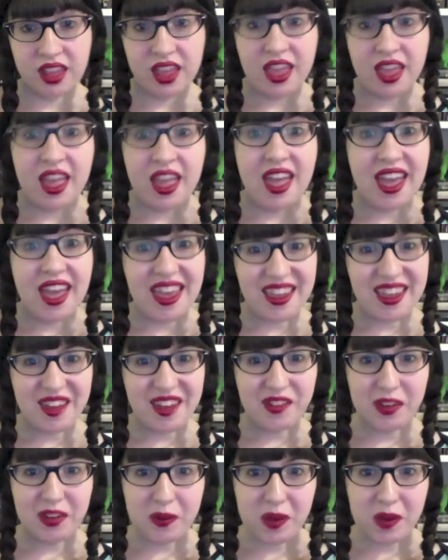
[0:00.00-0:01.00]
Hey
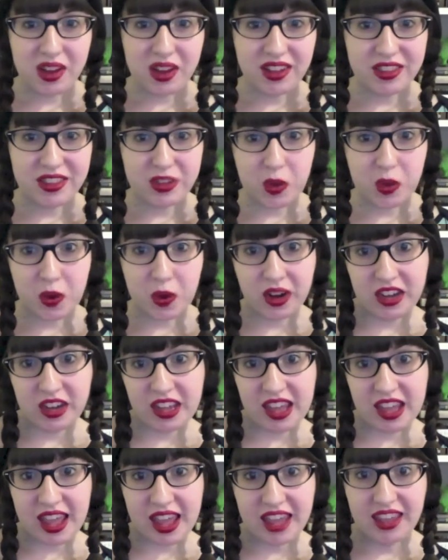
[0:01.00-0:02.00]
everyone, it's Courtney,
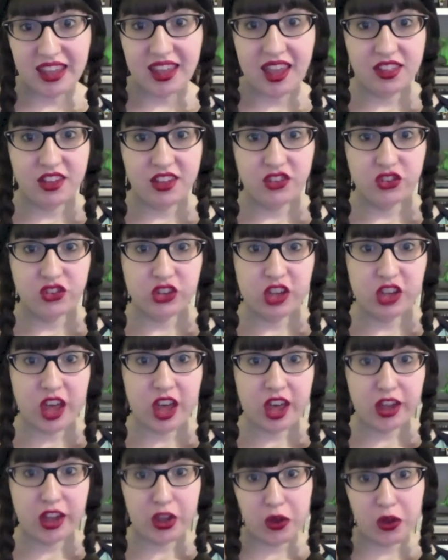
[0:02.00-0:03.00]
aka
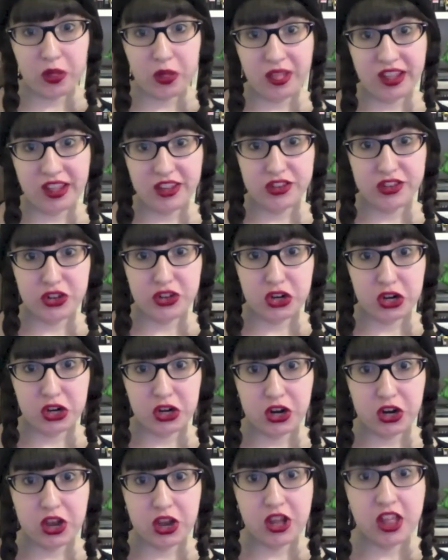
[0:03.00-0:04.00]
Chicago Lit
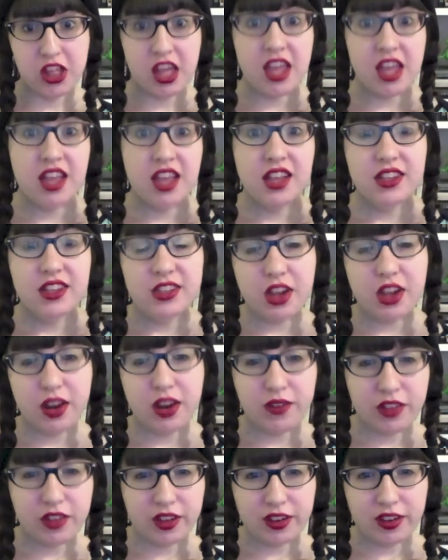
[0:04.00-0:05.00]
Girl. Sorry for the
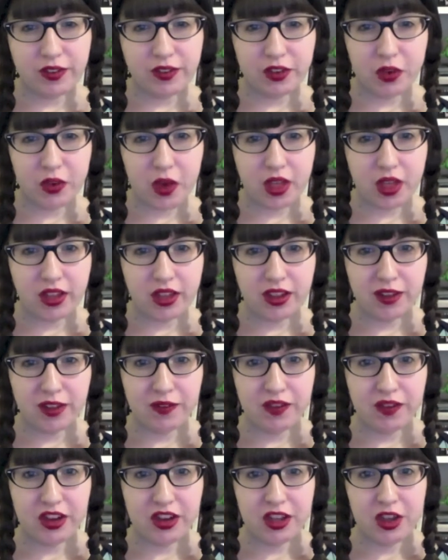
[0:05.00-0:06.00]
different quality of
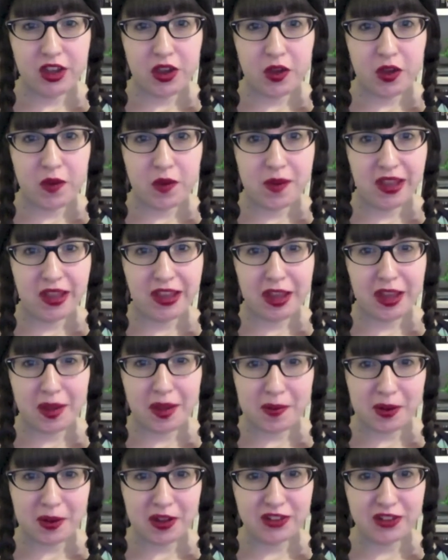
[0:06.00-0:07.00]
video. My
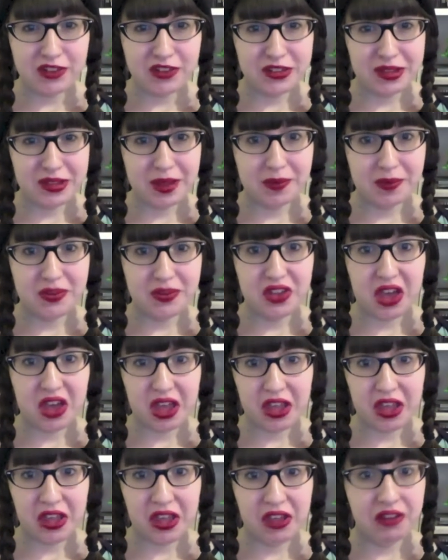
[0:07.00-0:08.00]
camera just kept
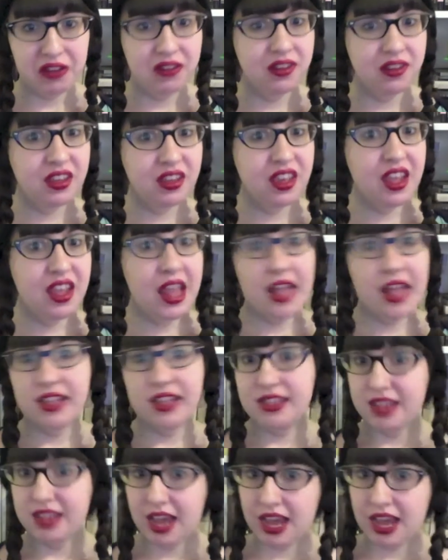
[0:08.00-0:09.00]
dying and
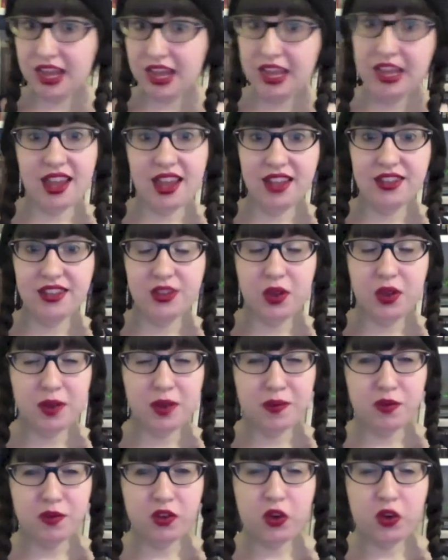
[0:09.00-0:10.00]
dying. So I'm
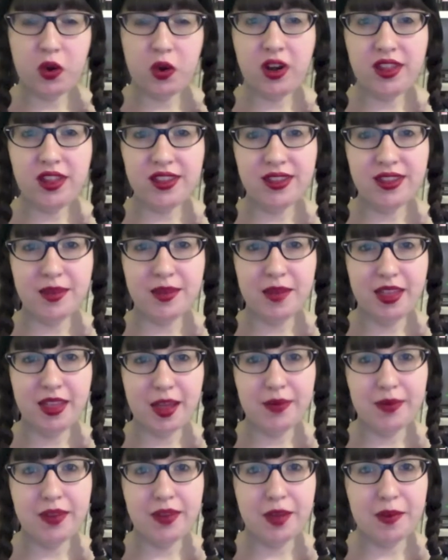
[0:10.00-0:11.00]
recording this on my
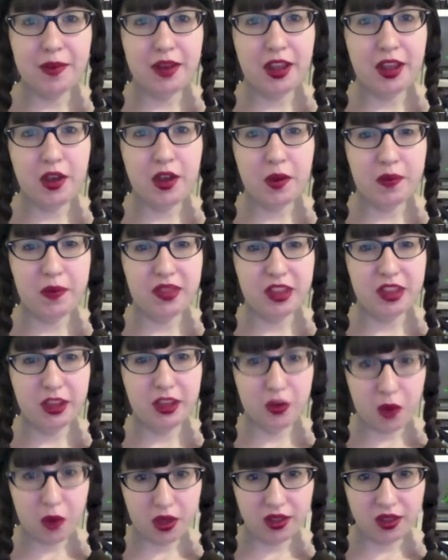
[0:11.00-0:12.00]
laptop and I hope the
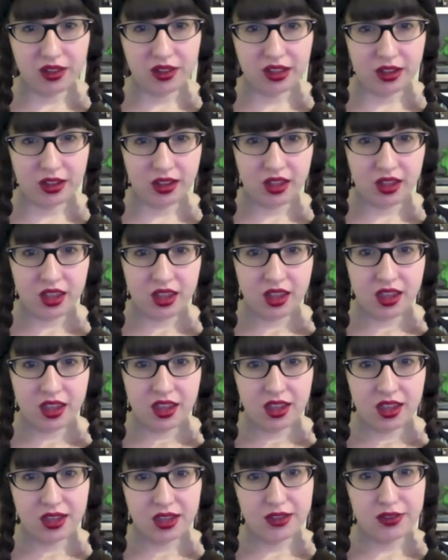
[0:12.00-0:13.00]
quality
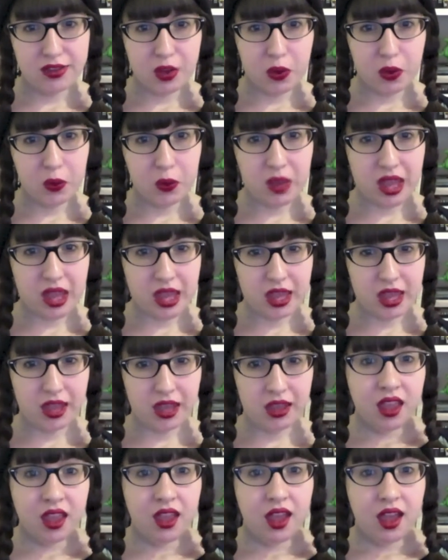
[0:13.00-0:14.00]
is okay.
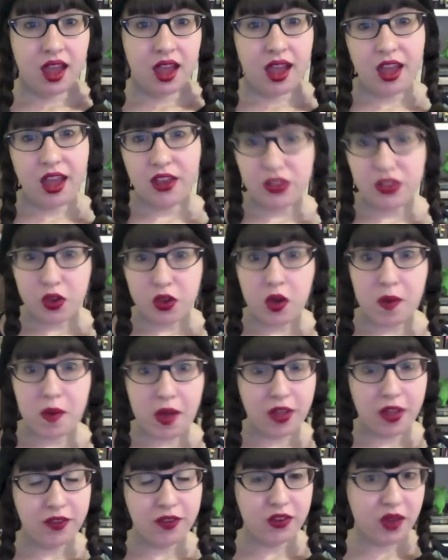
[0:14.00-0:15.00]
I also hope all of
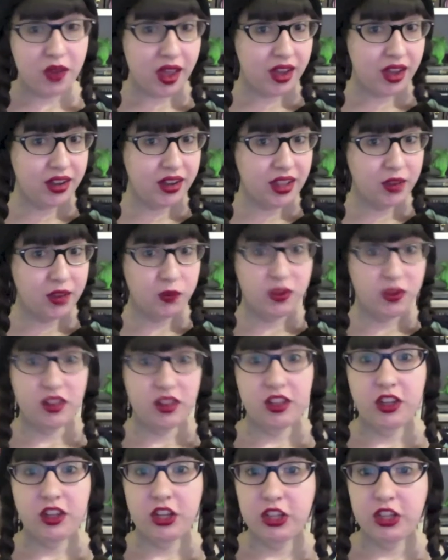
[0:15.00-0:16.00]
you had a really
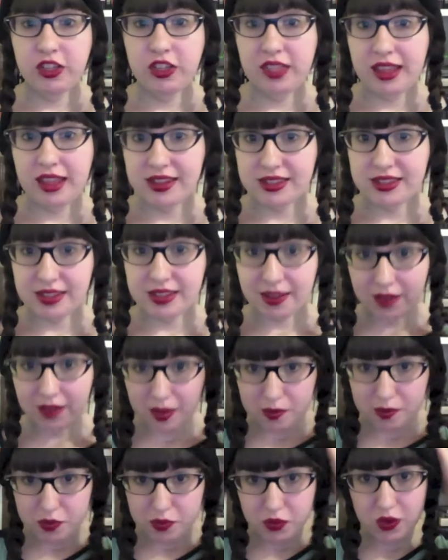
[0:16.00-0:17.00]
good Thanksgiving
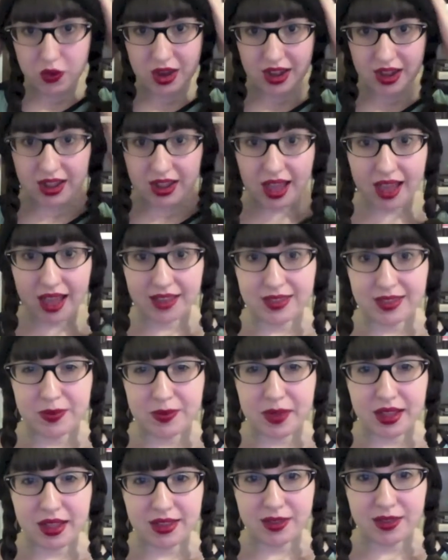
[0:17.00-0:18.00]
break. I
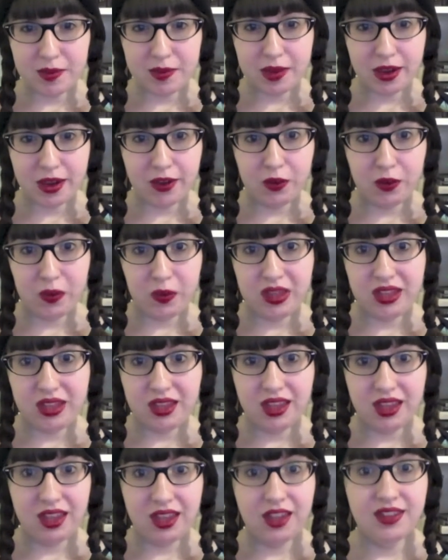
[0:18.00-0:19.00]
spent about a week
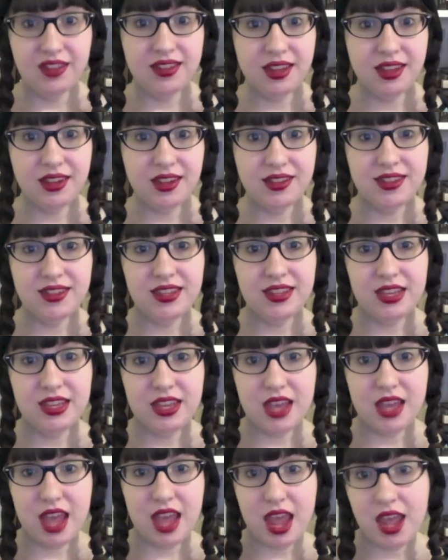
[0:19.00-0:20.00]
in Tennessee
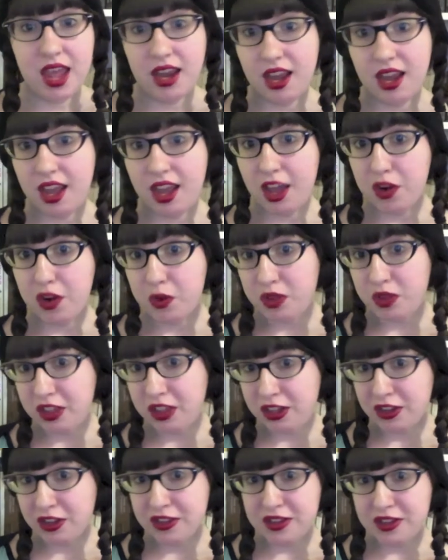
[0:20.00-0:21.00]
and I had a really good
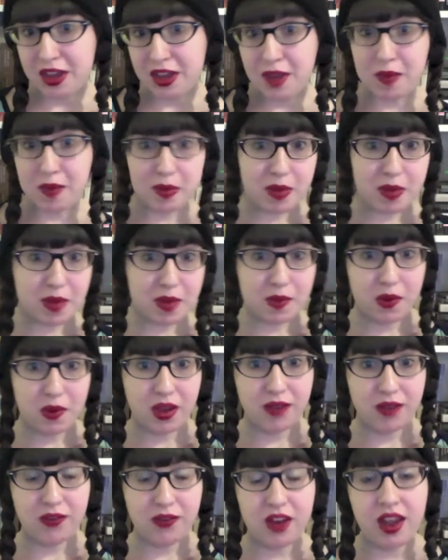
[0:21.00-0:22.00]
time with my
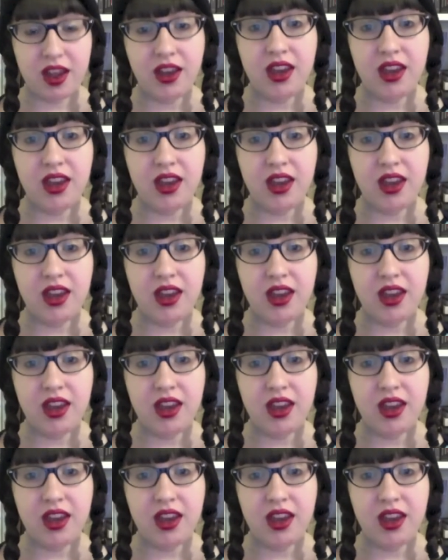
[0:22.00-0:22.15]
boyfriend.